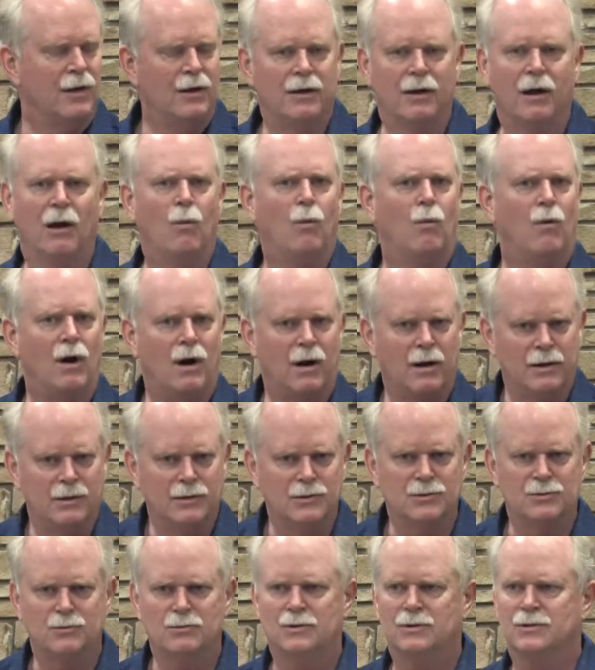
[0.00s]

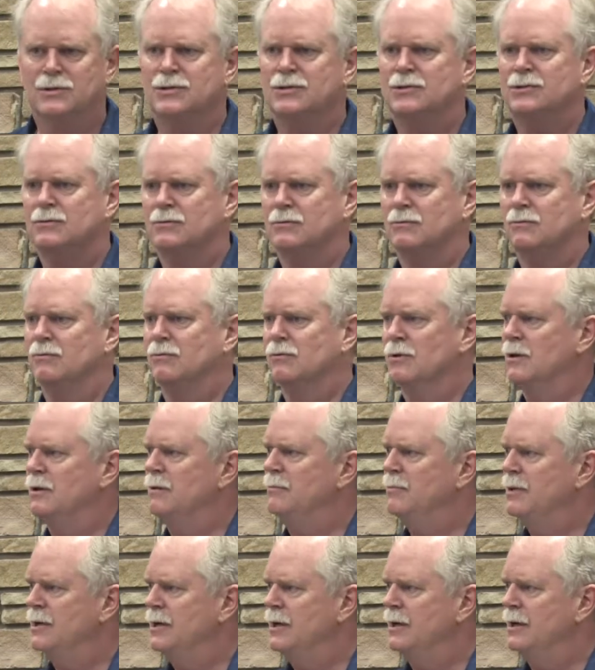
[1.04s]
Awanas was really
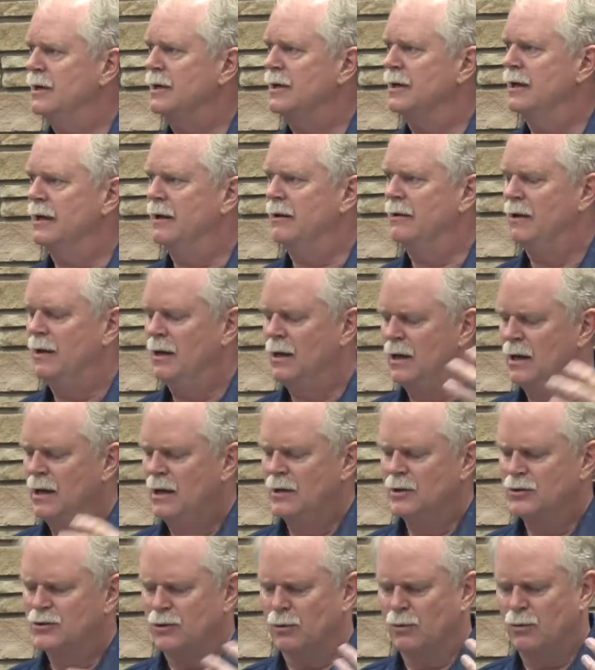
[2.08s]
big. And
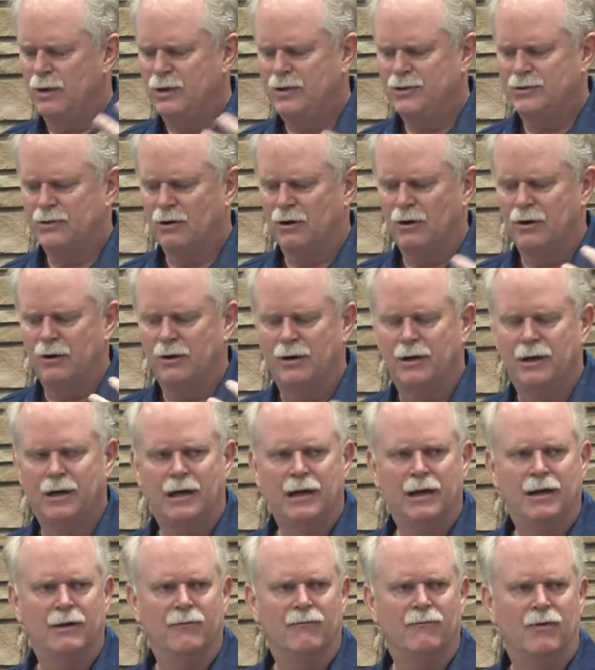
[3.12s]
so we started to
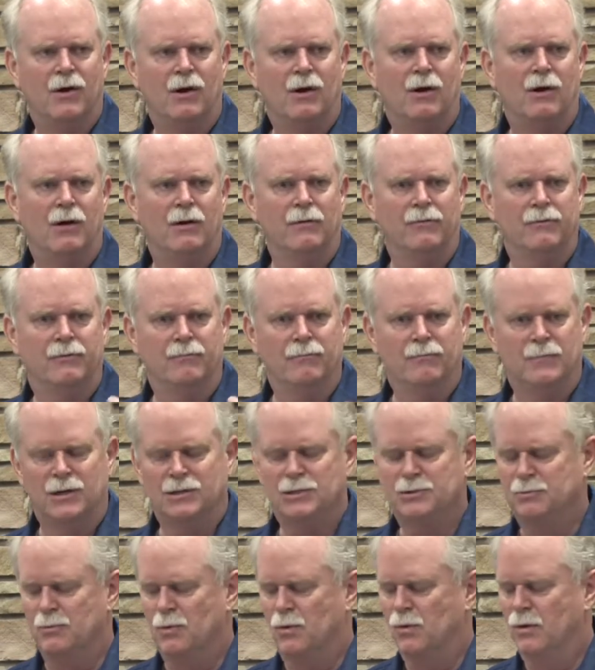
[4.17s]
get involved
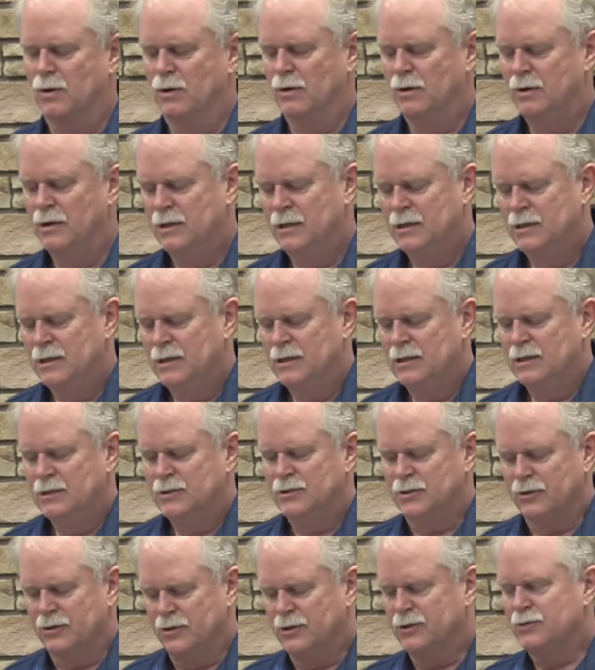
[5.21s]
much more.
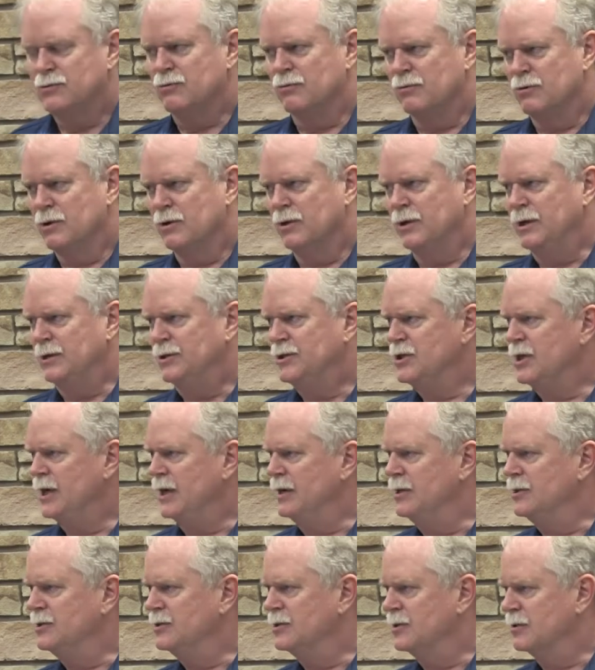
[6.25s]
So this really
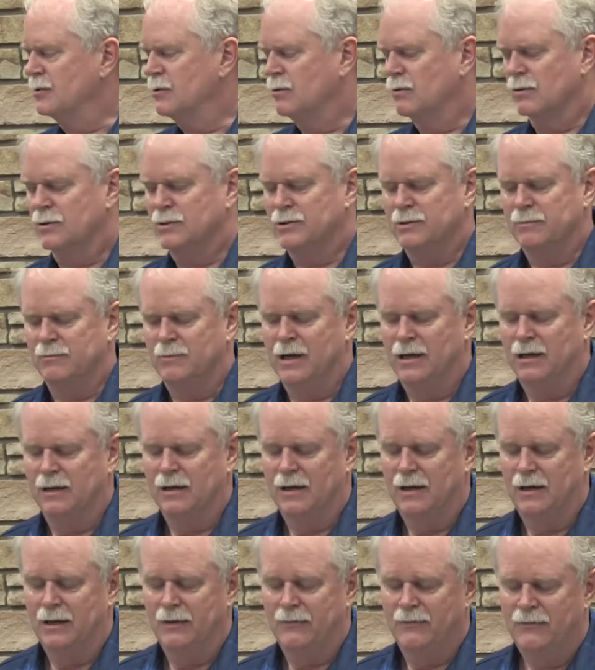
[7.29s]
changed the course of my
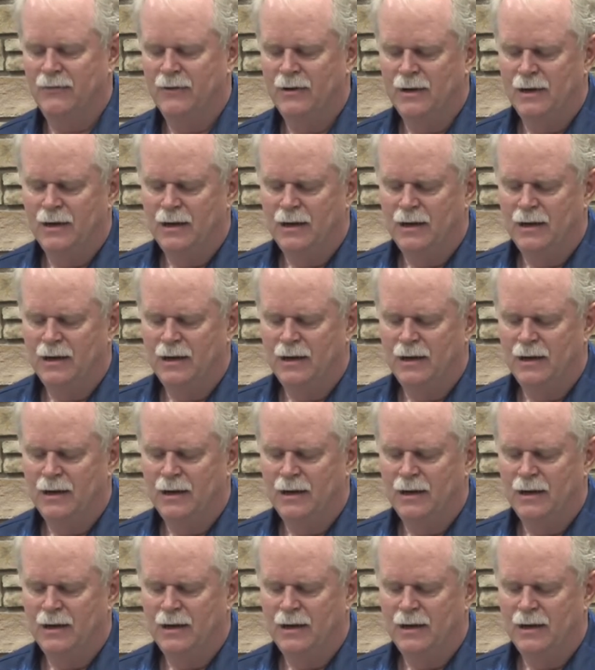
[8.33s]
life.